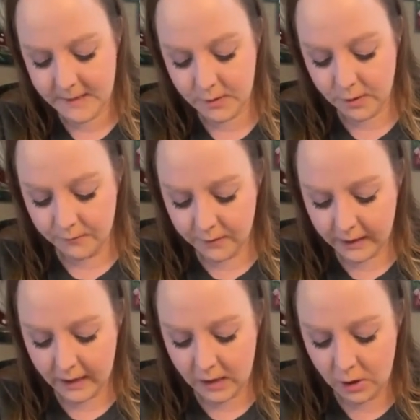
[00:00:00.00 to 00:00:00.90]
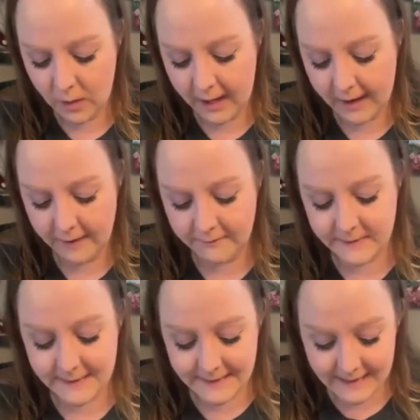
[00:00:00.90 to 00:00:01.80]
Okay, so don't forget, you
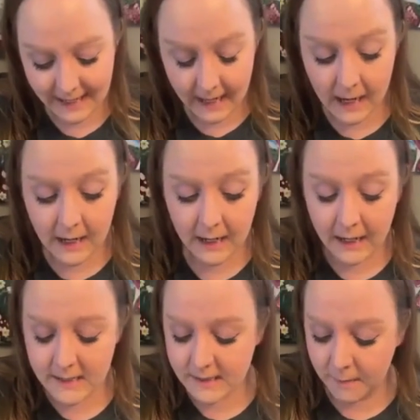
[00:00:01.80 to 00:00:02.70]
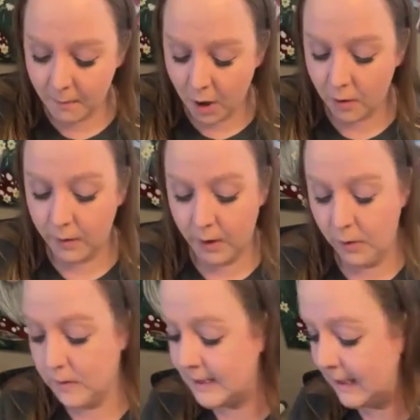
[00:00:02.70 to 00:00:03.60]
have today and
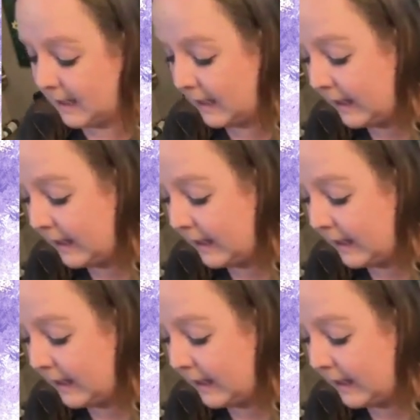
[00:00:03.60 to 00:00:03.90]
tomorrow to